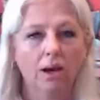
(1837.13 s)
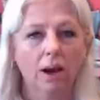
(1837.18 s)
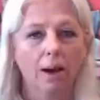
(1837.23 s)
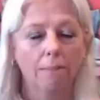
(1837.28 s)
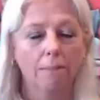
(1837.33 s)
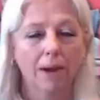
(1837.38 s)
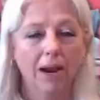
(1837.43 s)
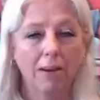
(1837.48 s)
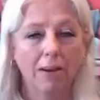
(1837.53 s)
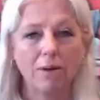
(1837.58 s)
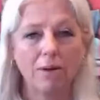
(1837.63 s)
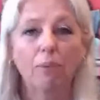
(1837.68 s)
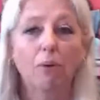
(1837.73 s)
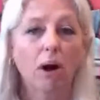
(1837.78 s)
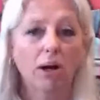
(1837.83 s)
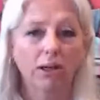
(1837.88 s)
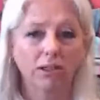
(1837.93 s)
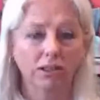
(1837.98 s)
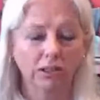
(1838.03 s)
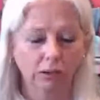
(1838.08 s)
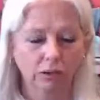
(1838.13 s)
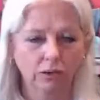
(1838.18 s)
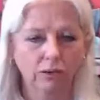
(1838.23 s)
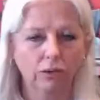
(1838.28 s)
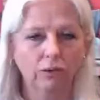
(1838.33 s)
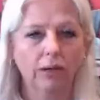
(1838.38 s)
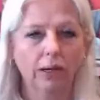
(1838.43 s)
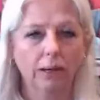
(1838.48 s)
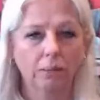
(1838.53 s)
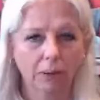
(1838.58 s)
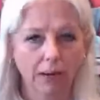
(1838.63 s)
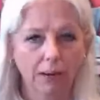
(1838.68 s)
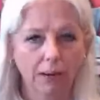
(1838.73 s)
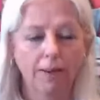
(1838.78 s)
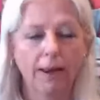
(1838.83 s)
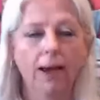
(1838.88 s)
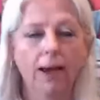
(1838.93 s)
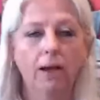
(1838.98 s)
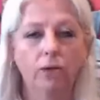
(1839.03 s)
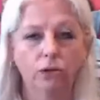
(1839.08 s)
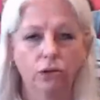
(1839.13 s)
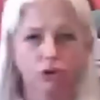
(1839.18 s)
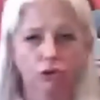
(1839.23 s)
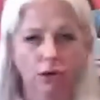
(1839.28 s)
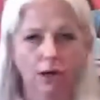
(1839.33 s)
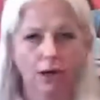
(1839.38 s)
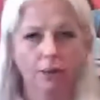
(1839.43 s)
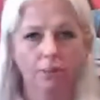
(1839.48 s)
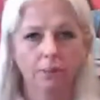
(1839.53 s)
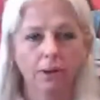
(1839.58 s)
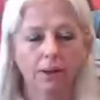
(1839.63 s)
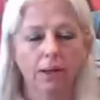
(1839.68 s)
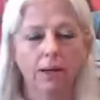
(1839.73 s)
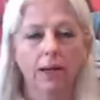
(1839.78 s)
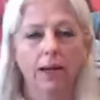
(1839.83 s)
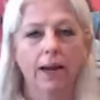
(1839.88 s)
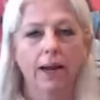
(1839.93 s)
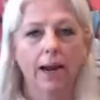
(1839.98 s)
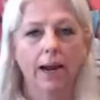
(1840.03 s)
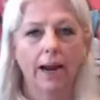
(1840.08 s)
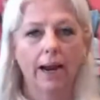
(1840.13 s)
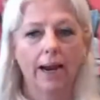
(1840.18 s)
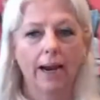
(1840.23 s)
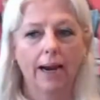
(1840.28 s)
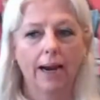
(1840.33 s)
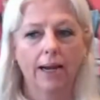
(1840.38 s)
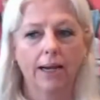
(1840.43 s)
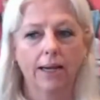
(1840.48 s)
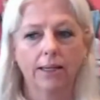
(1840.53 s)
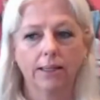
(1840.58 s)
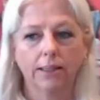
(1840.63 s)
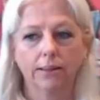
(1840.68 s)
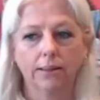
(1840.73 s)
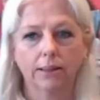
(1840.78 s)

a payment processor like PayPal and Stripe. And